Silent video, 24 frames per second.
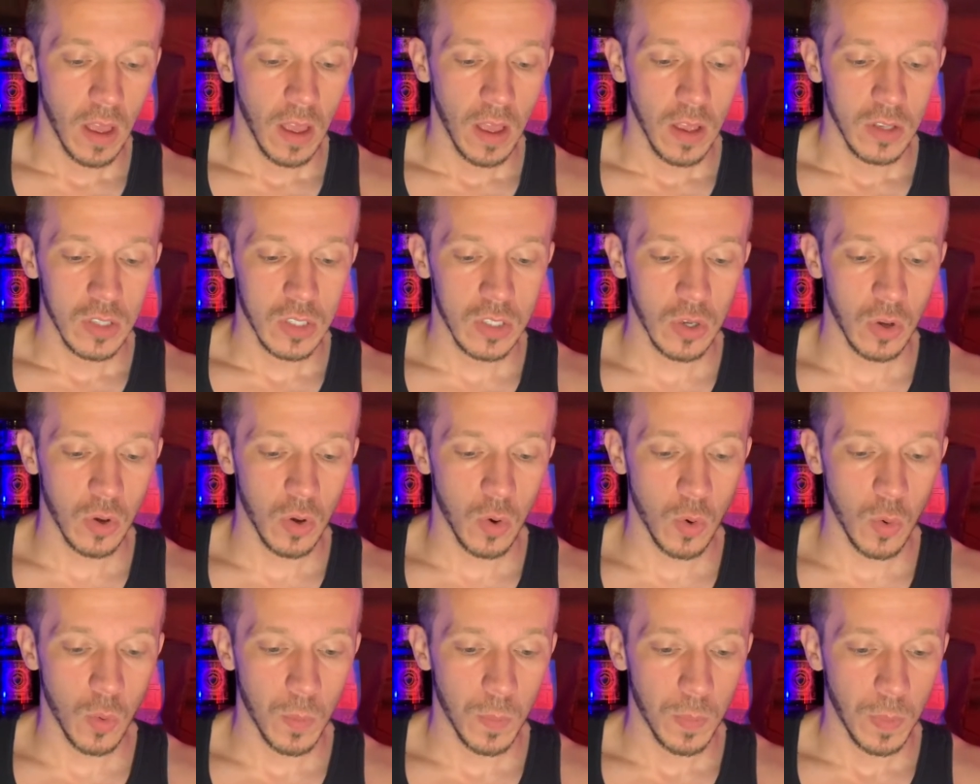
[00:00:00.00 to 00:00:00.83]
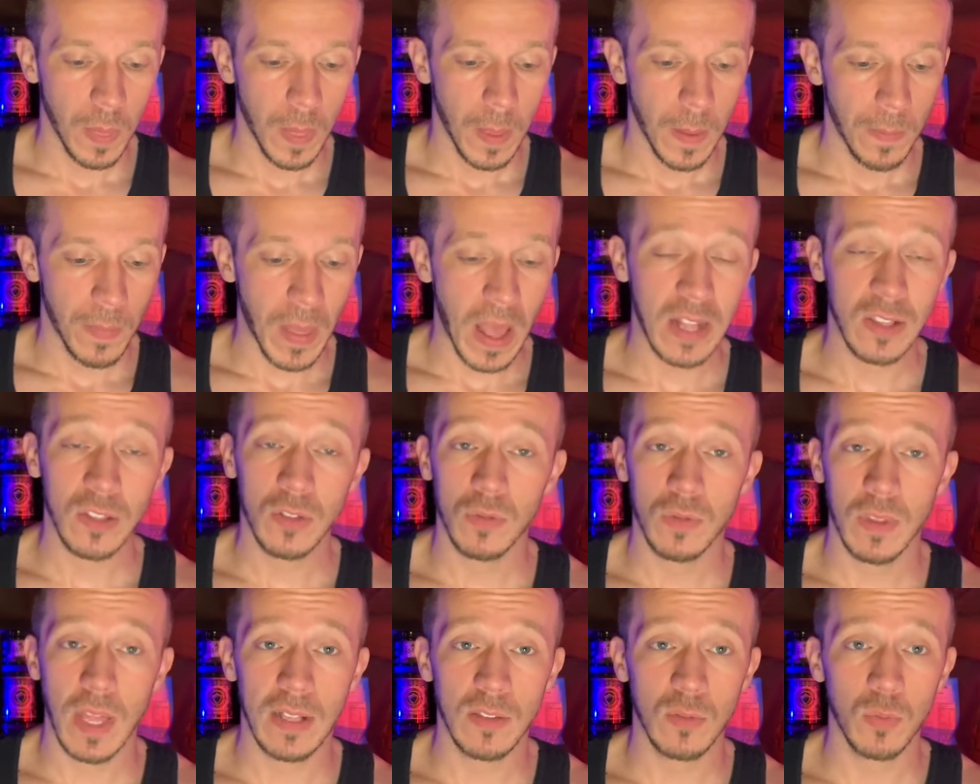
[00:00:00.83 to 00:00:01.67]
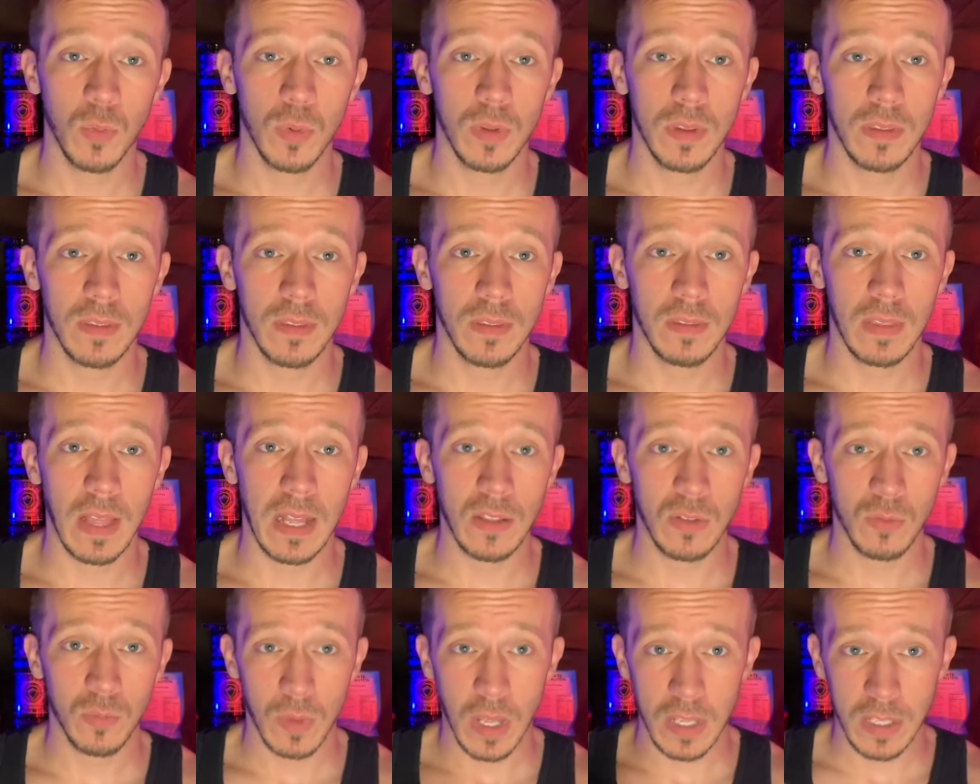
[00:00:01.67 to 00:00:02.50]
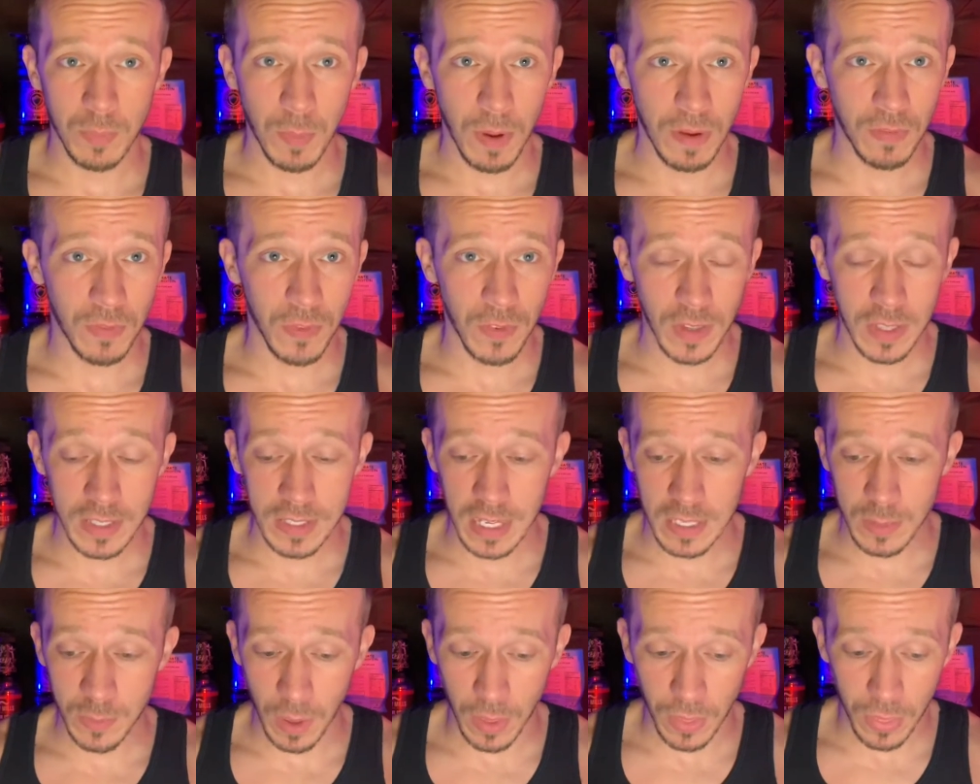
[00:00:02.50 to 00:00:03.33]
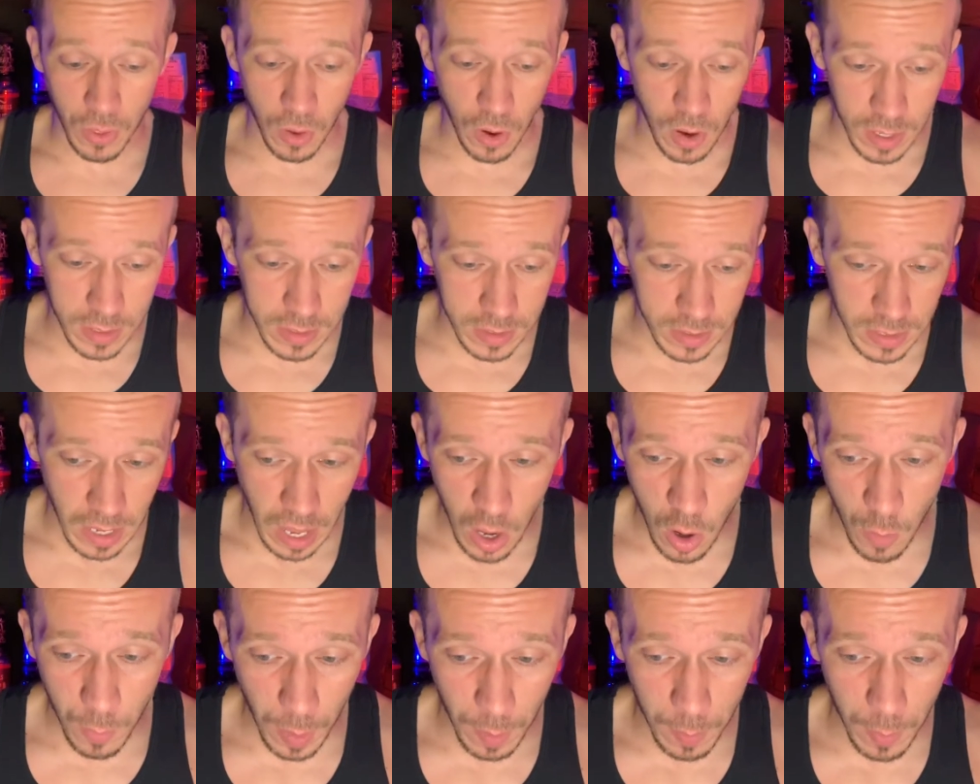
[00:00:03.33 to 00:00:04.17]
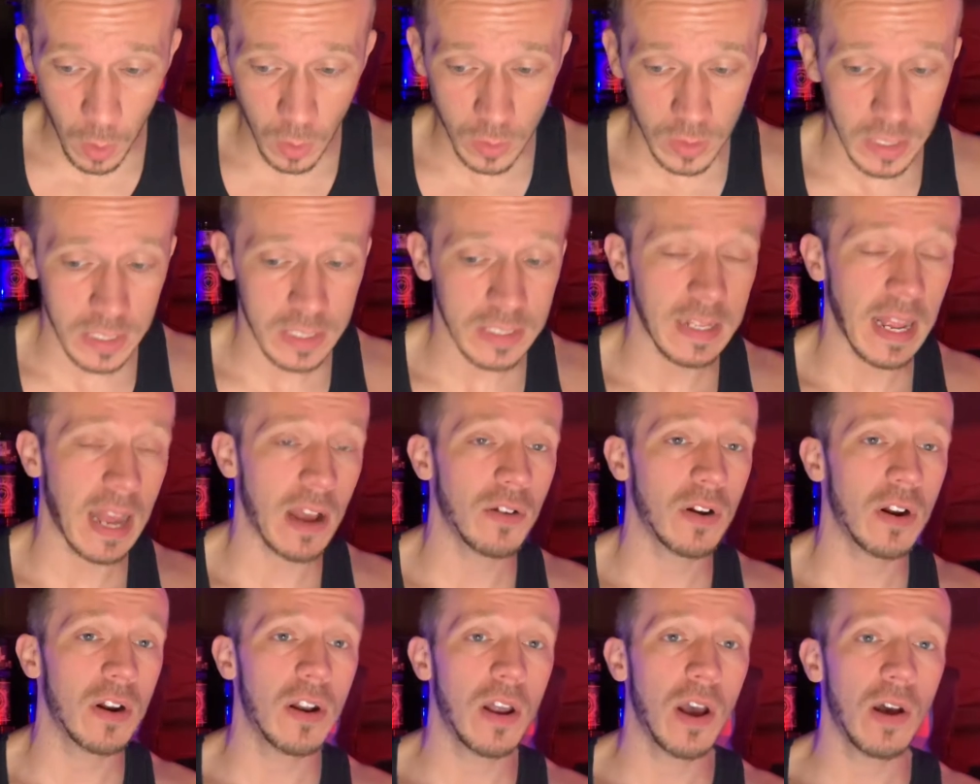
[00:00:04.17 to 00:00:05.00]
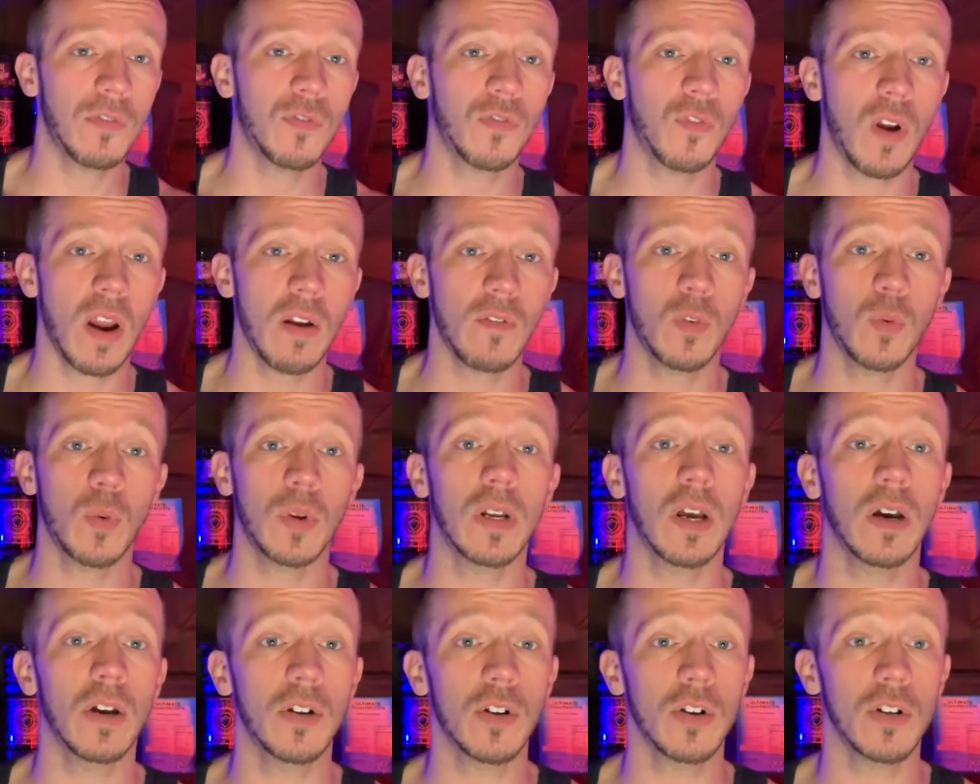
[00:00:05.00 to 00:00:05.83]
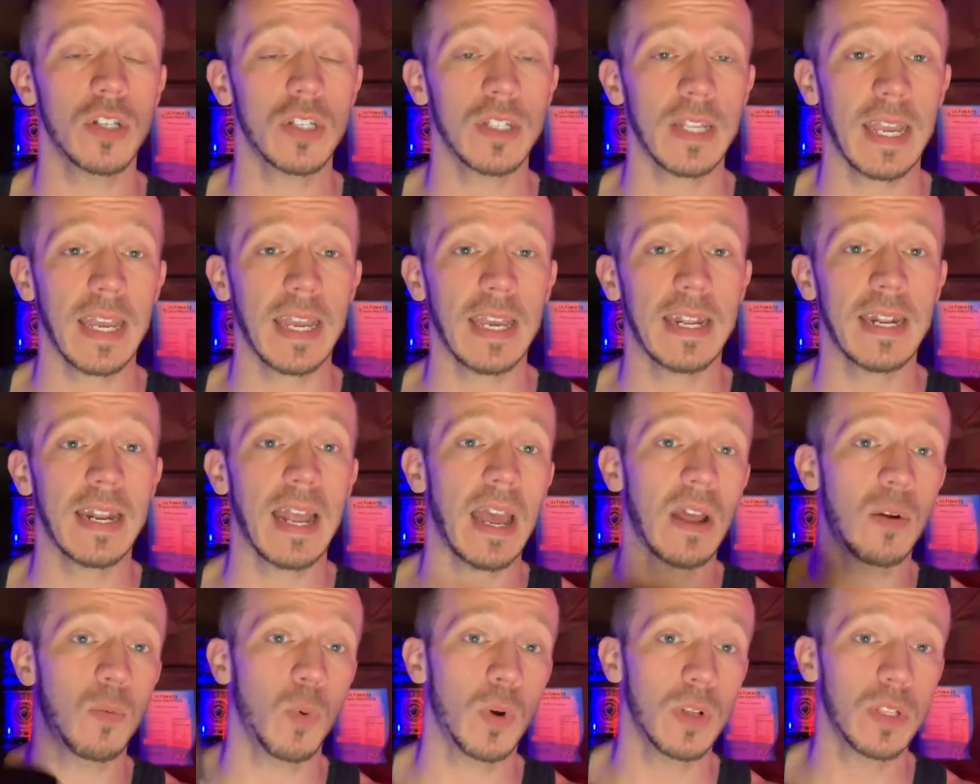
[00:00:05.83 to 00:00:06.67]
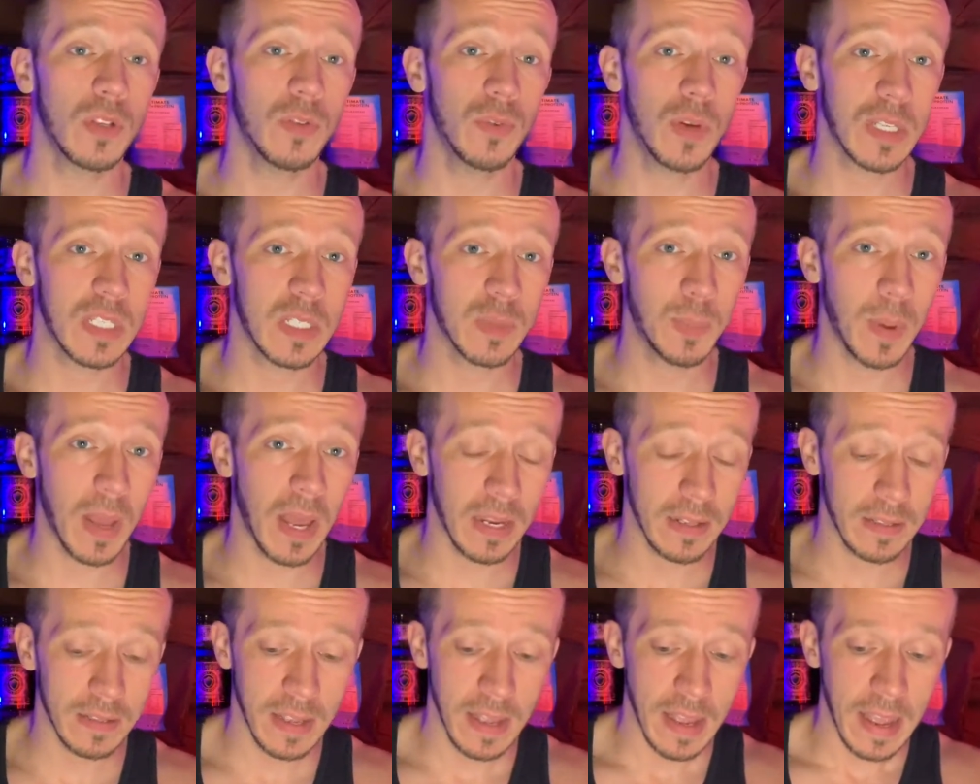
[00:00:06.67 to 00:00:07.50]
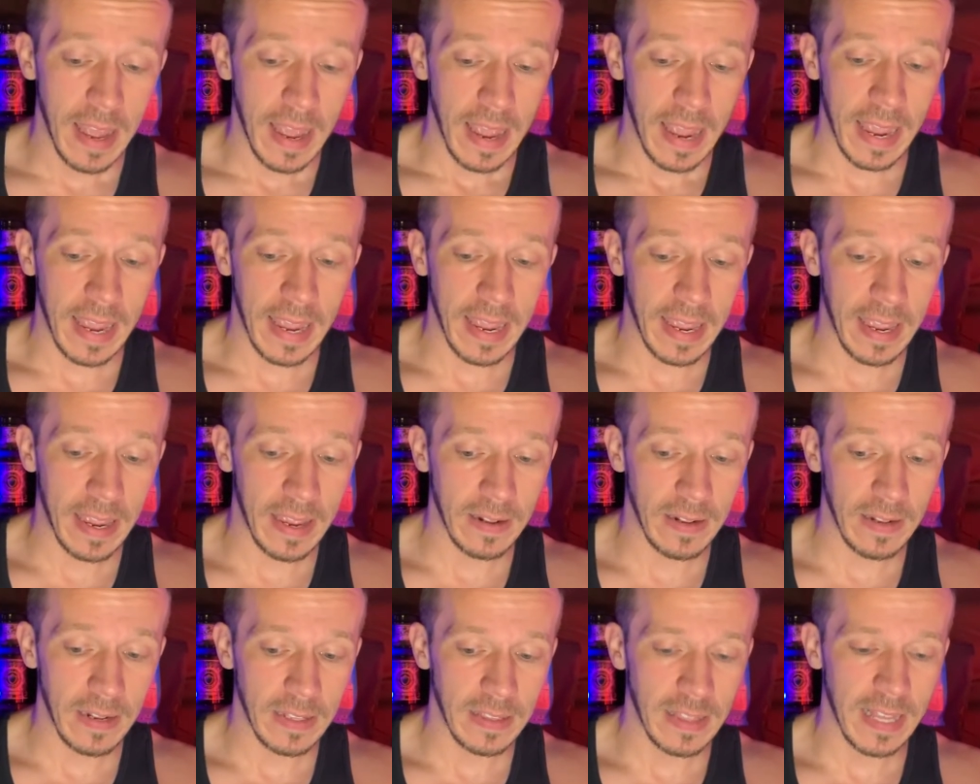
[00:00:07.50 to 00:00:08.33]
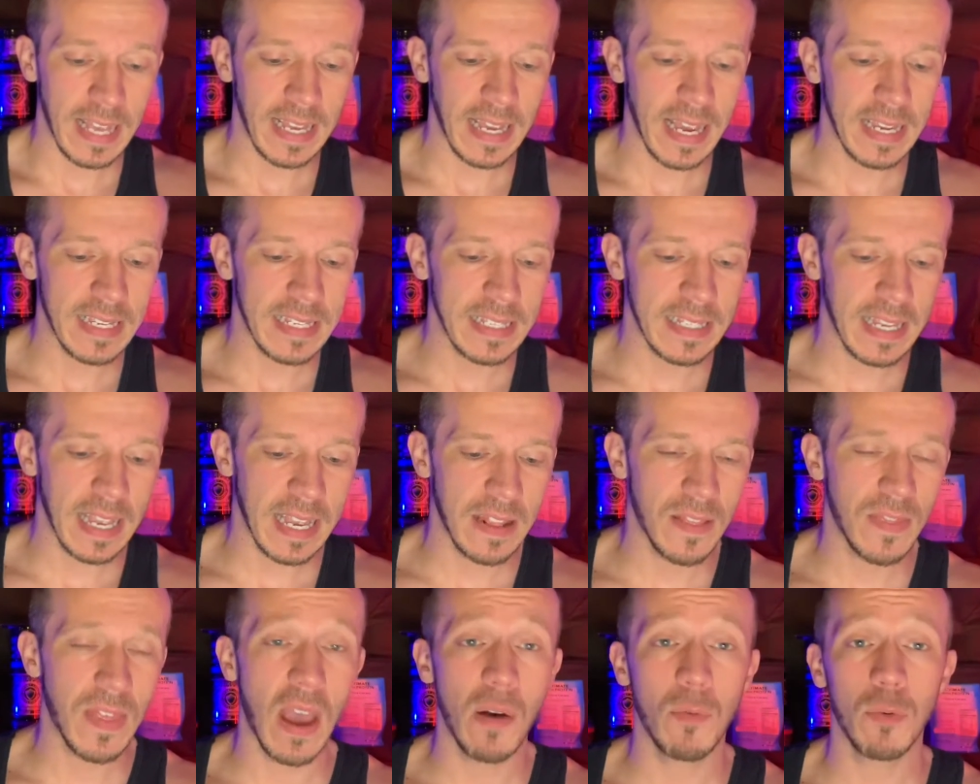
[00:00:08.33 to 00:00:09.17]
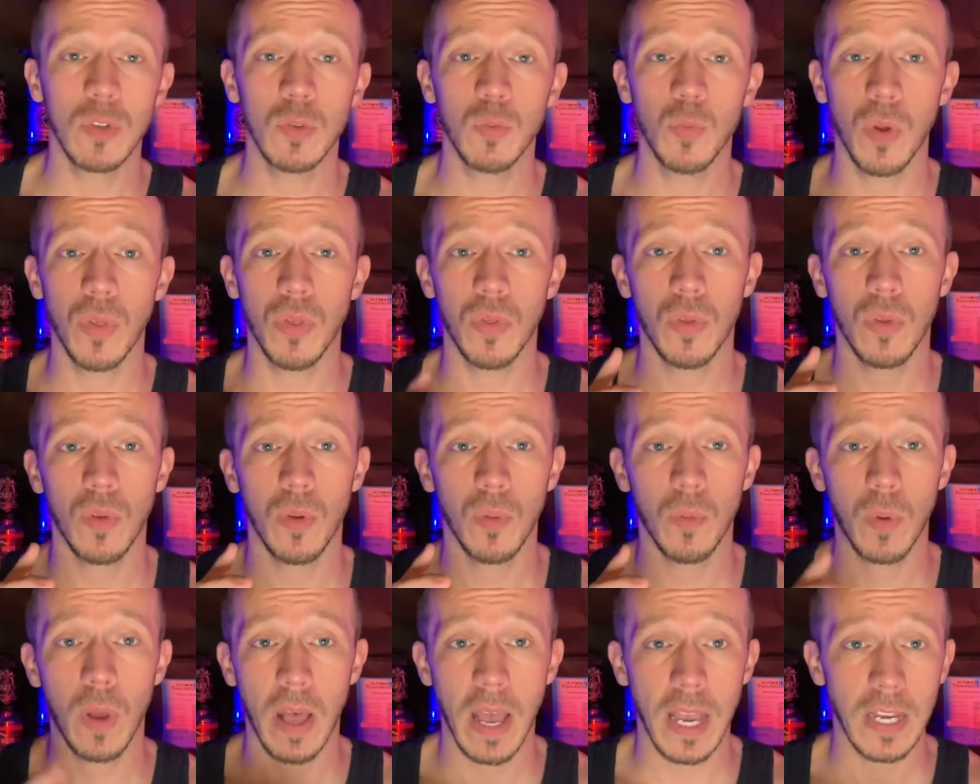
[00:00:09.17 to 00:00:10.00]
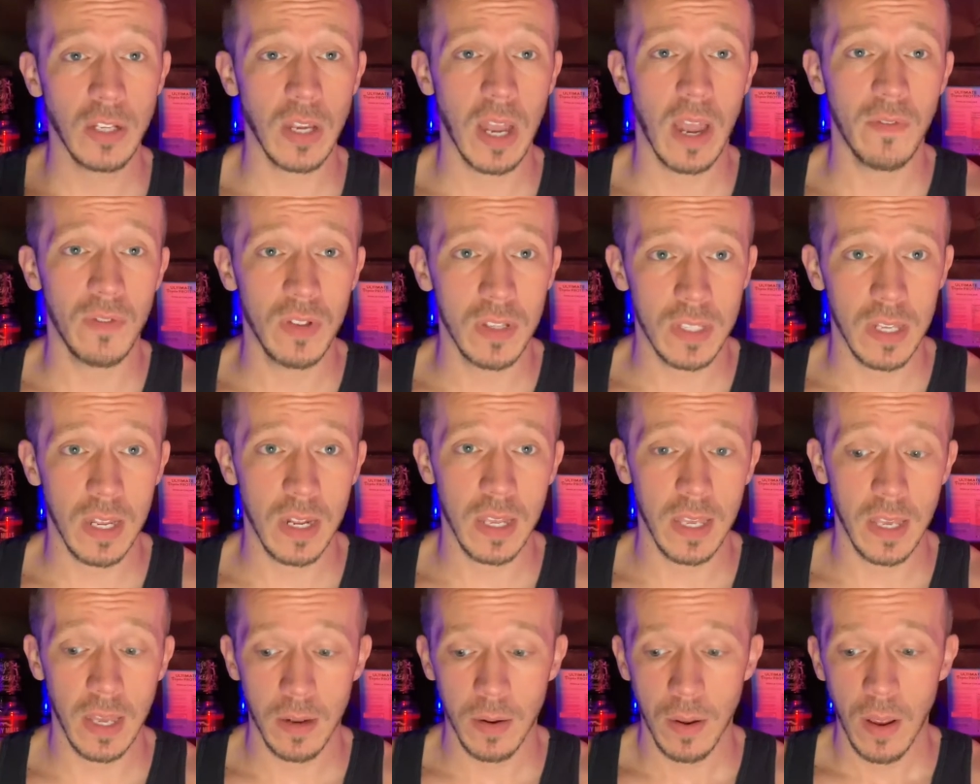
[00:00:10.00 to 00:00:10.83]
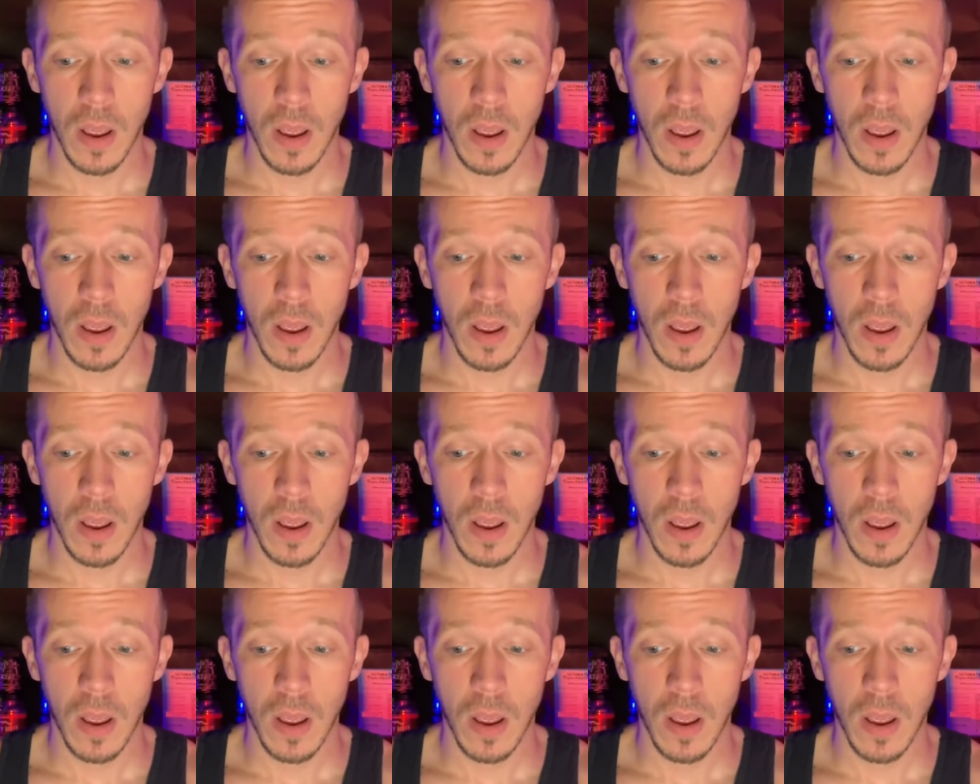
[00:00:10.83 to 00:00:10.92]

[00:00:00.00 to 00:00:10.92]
So that's my feelings, that's my thoughts. I hope I broke this down enough for everyone to understand and what to expect. And like I said, that was with, well, actually I haven't said it yet,